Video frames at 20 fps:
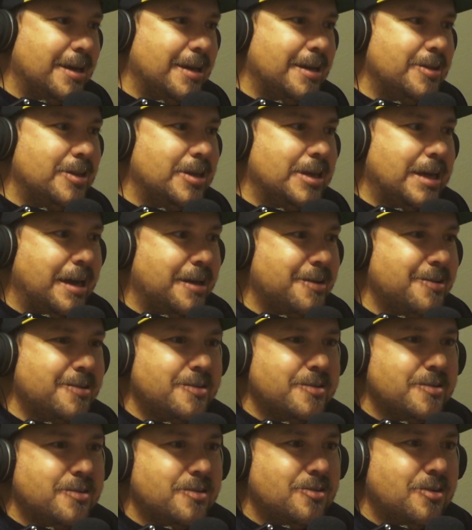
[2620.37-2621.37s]
in the
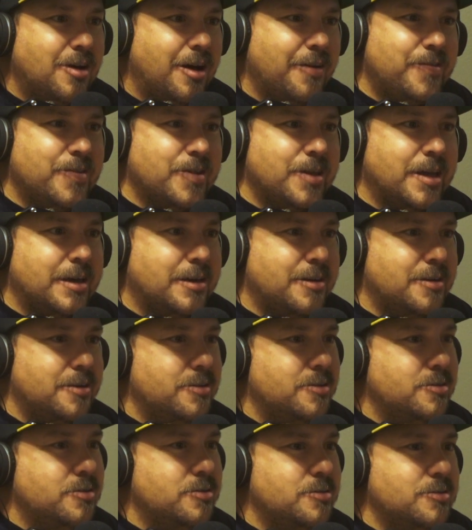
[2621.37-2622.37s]
end, I feel
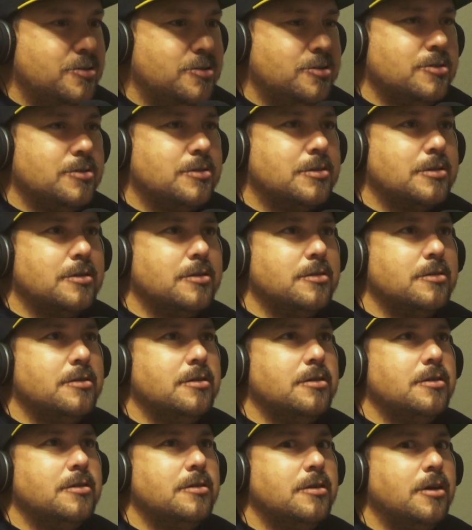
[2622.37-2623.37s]
like, dude,
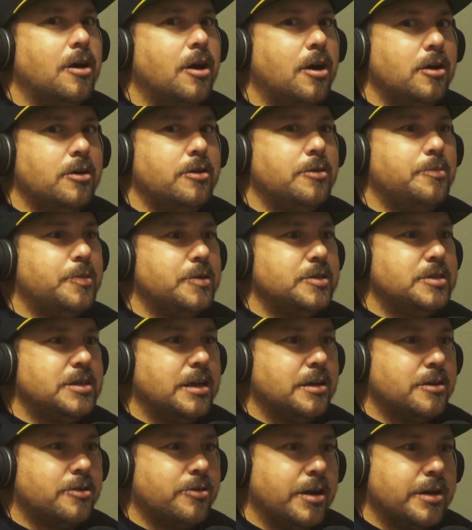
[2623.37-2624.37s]

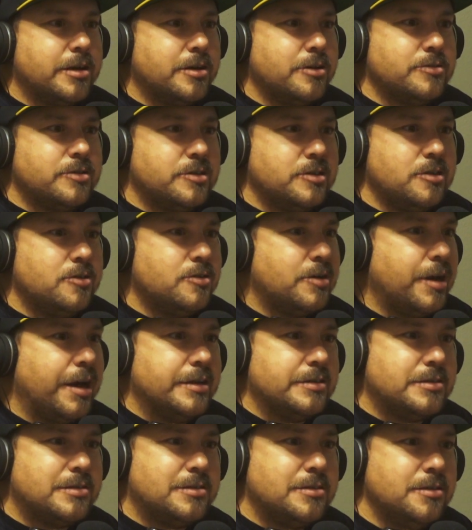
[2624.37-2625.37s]
100% credit goes to you
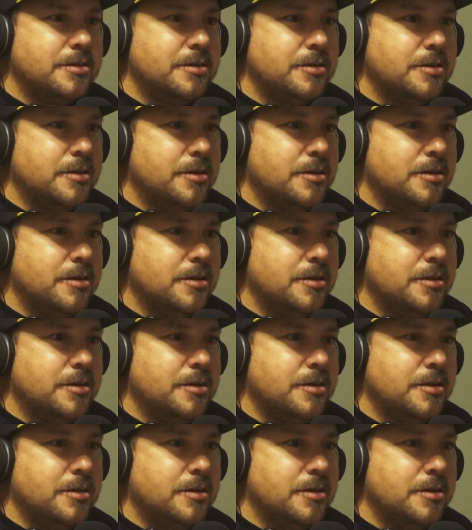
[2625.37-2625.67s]
guys.